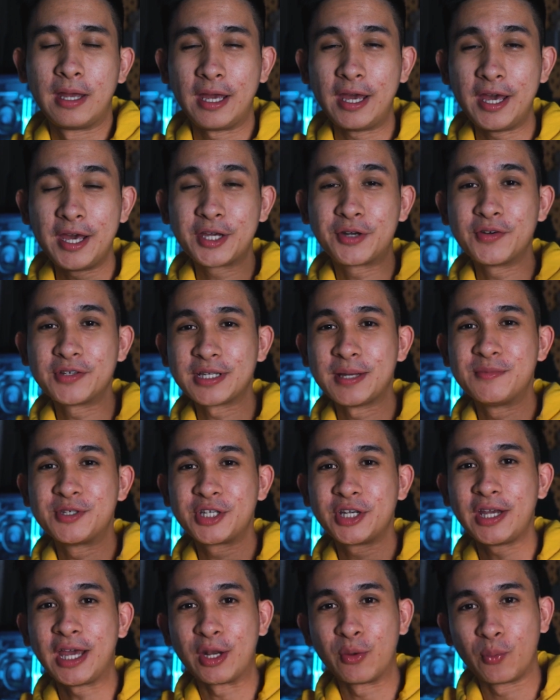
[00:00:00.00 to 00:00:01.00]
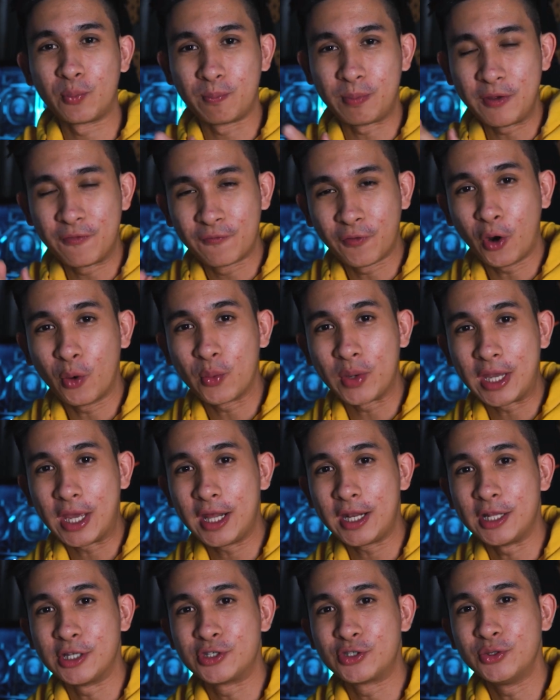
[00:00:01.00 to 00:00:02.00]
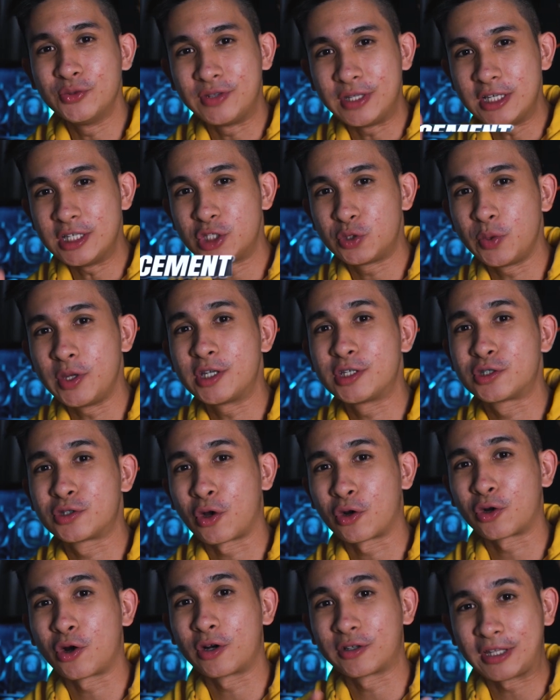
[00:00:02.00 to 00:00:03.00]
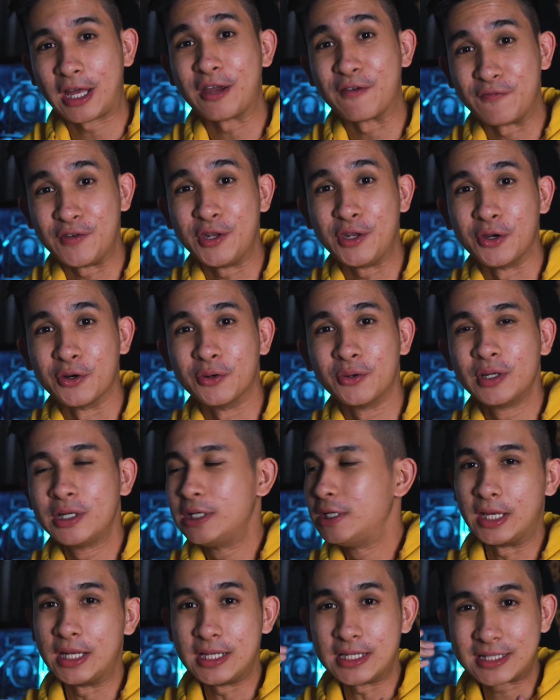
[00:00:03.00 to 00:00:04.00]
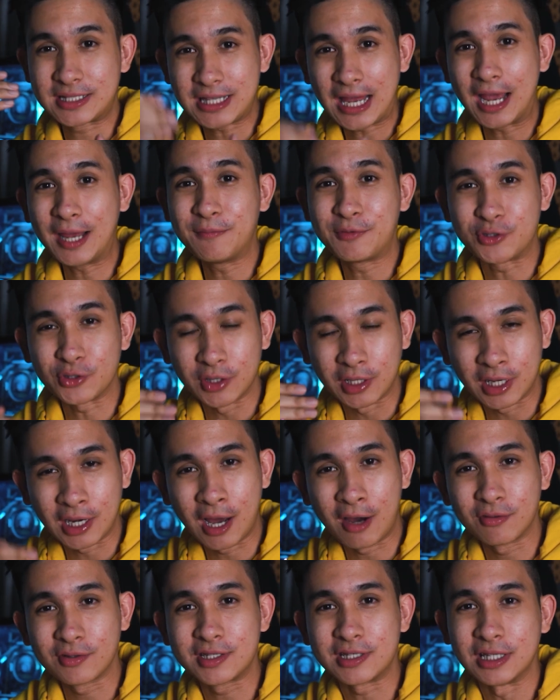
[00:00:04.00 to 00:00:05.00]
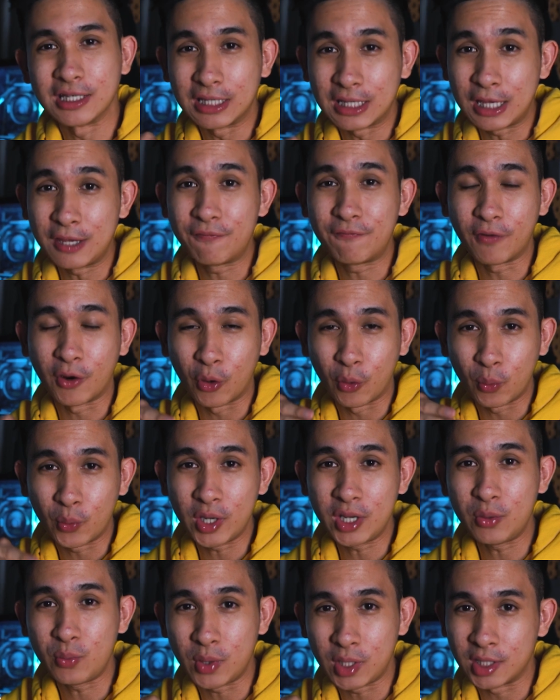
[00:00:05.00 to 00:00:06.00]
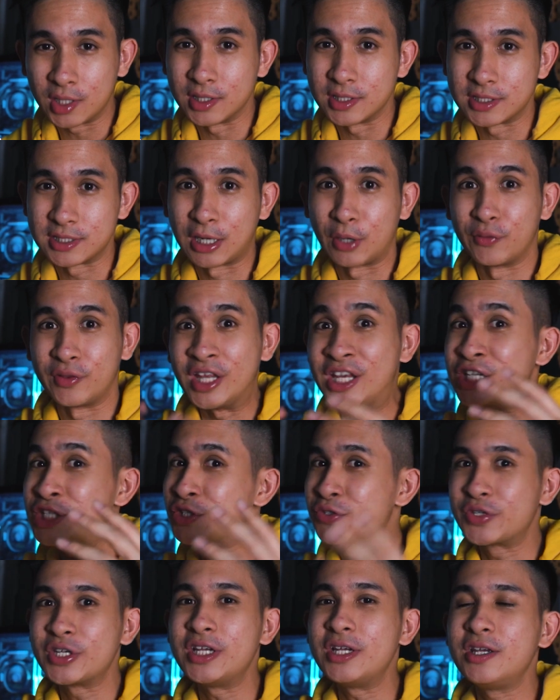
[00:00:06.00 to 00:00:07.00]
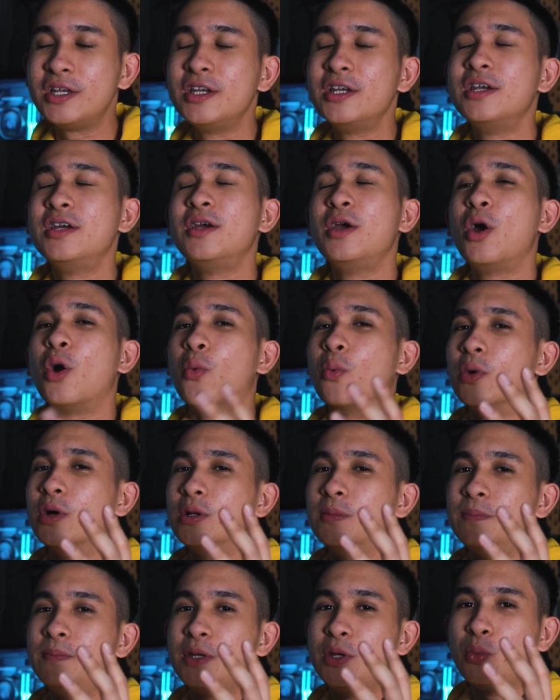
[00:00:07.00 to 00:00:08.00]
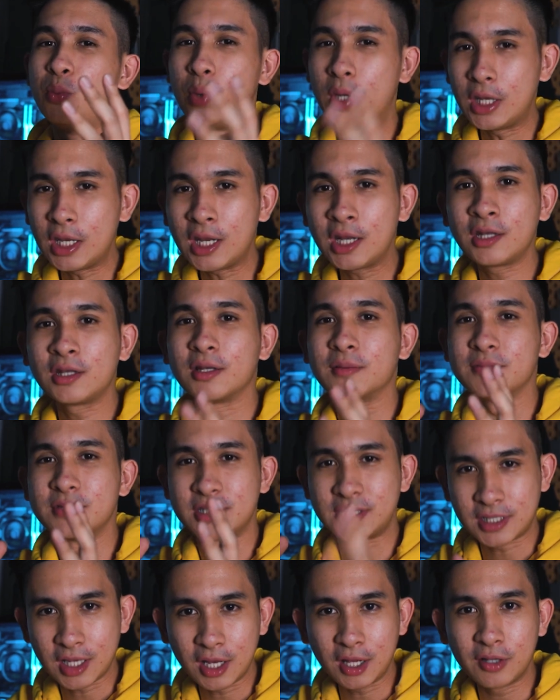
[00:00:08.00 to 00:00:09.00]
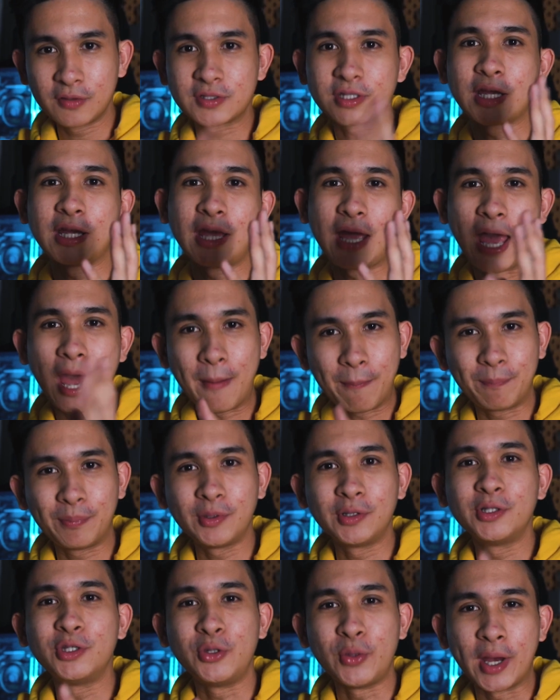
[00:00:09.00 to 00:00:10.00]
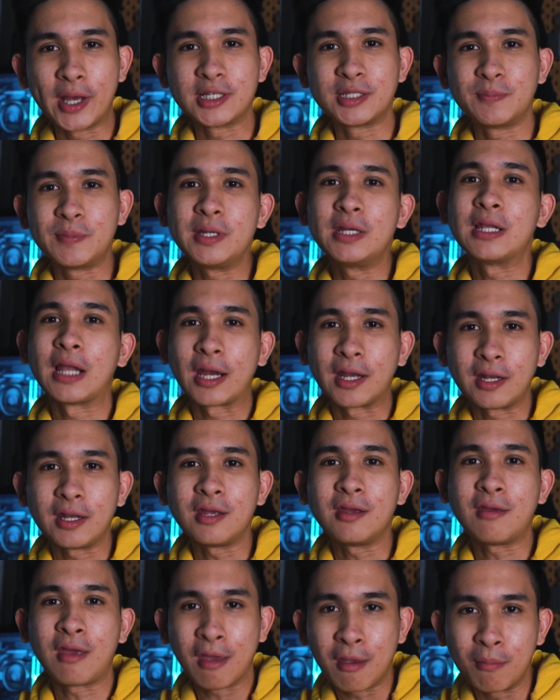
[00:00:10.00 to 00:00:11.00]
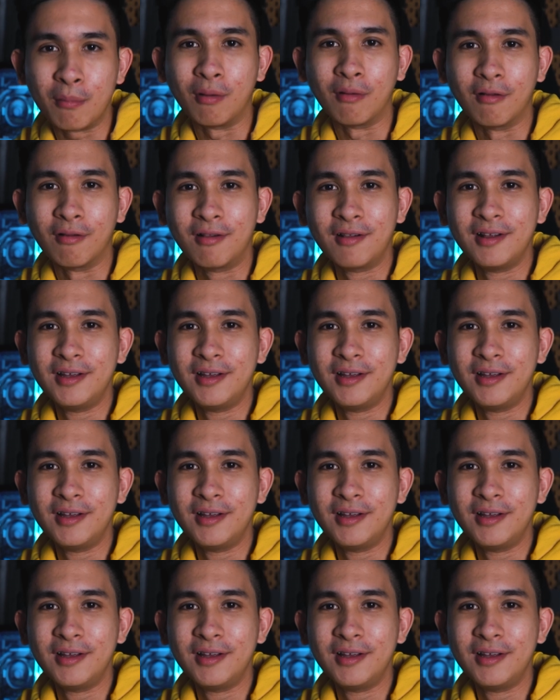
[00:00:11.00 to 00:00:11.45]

Hey, Chris MJ, and before we head into this week's TokokTech video, it is time to announce the giveaway winners. Now, these three will be winning themselves a Apple USB Lightning cable.